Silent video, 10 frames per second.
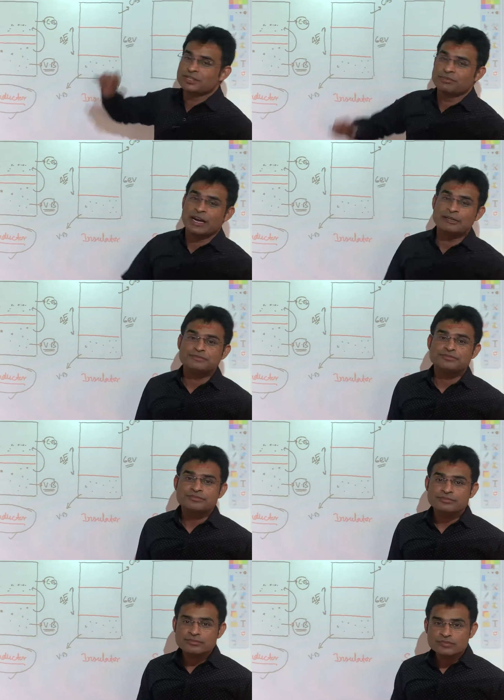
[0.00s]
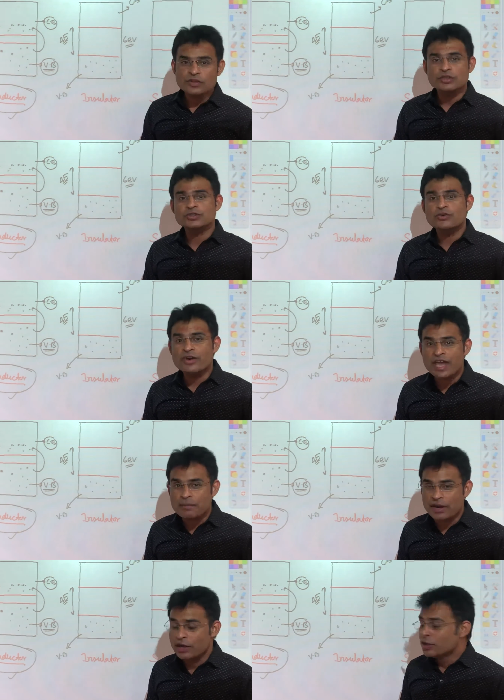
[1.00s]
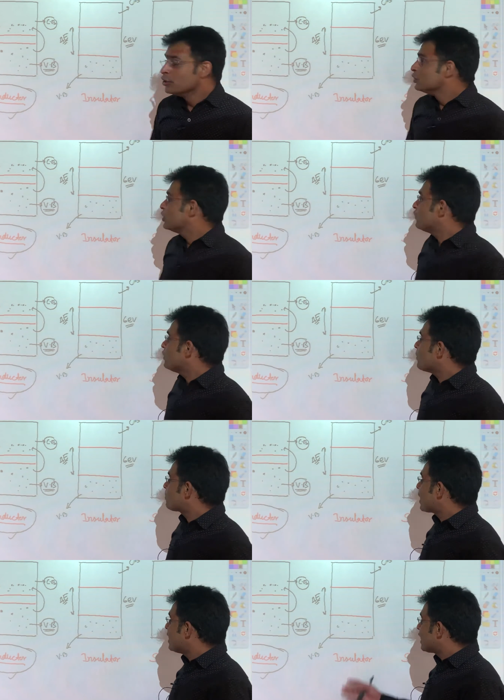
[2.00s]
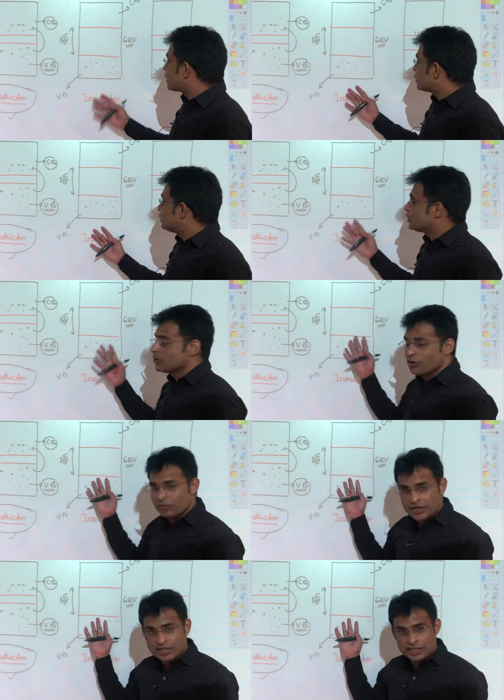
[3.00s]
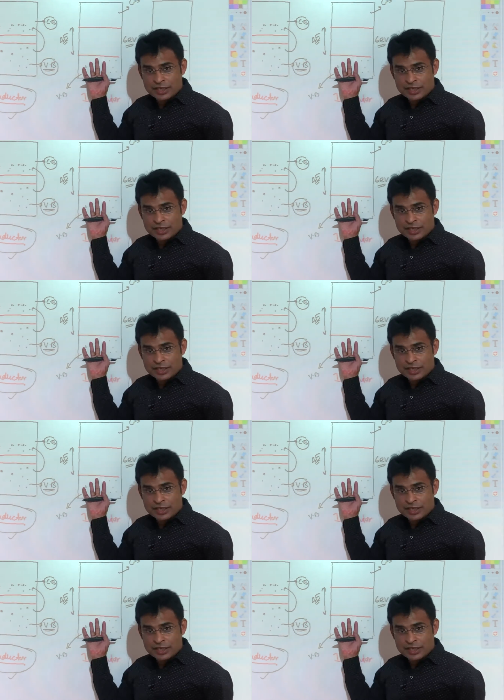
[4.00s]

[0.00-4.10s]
band. So what happens? If you apply electricity over here,